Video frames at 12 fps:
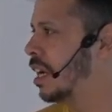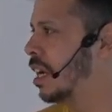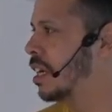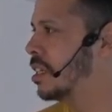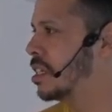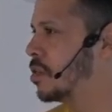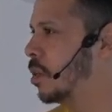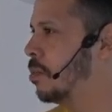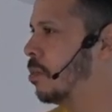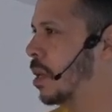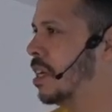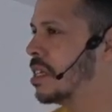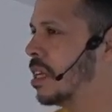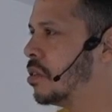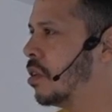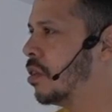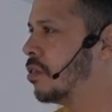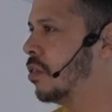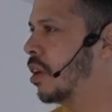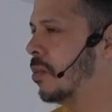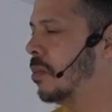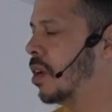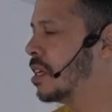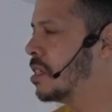and I just replaced a talk
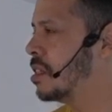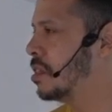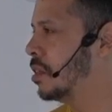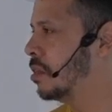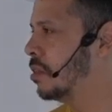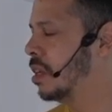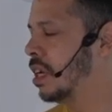about SEO.